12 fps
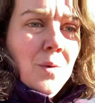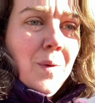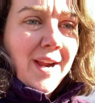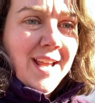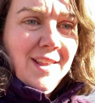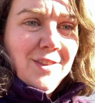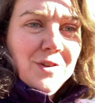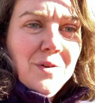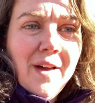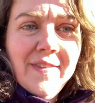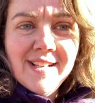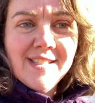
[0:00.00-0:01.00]
working through
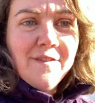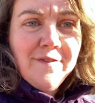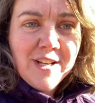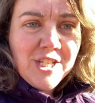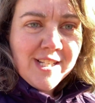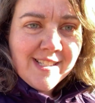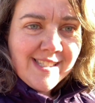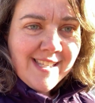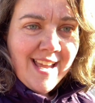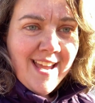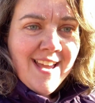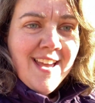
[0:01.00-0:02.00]
all these
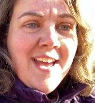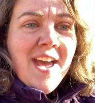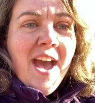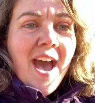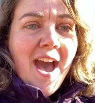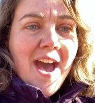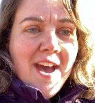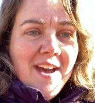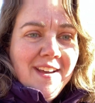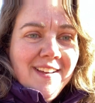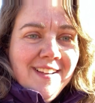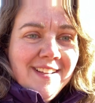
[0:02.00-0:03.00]
efficiency
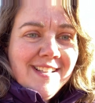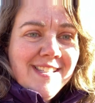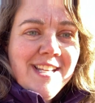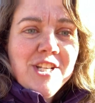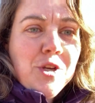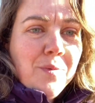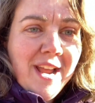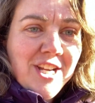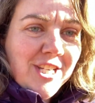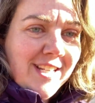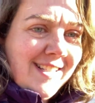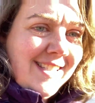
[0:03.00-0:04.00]

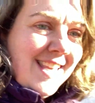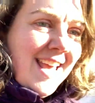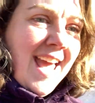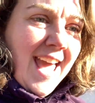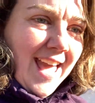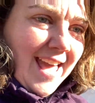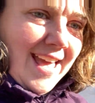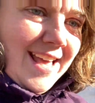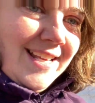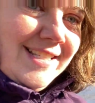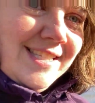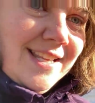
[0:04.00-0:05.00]
situations,
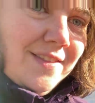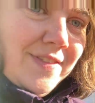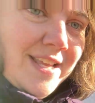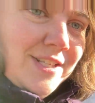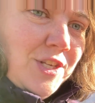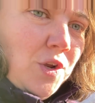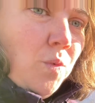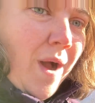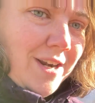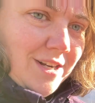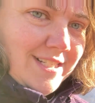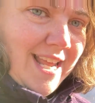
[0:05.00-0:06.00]
is these new
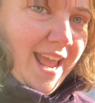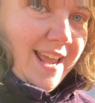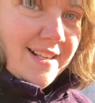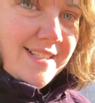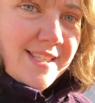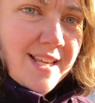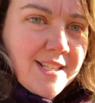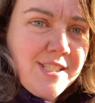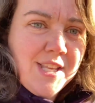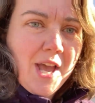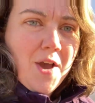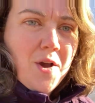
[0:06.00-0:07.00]
water tanks.
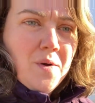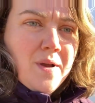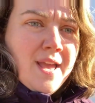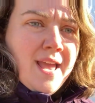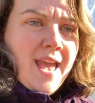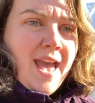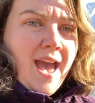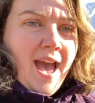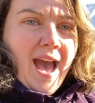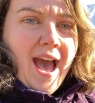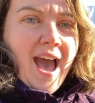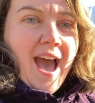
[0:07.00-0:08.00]
So
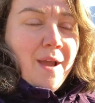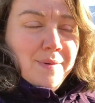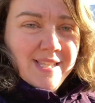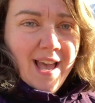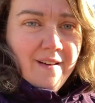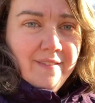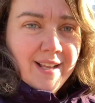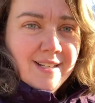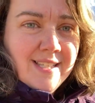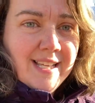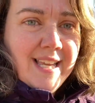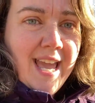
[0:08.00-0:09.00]
I was having
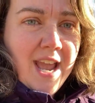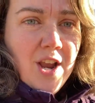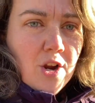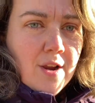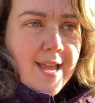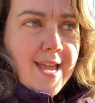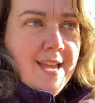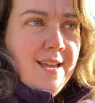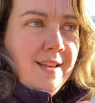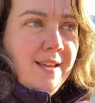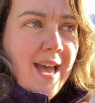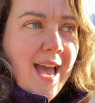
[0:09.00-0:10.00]
to carry,
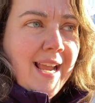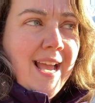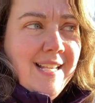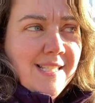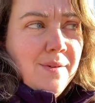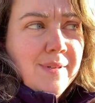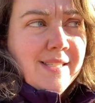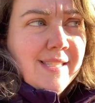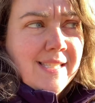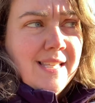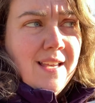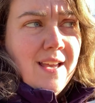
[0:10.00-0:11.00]
I guess it
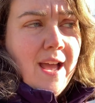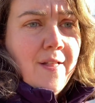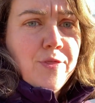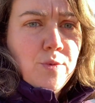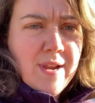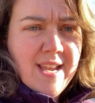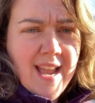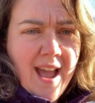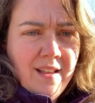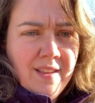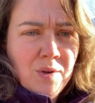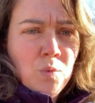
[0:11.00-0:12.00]
was a
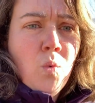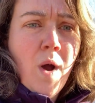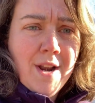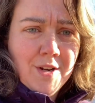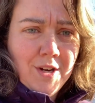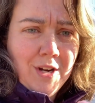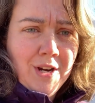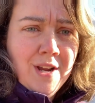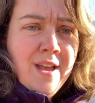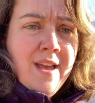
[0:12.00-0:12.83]
3-gallon water,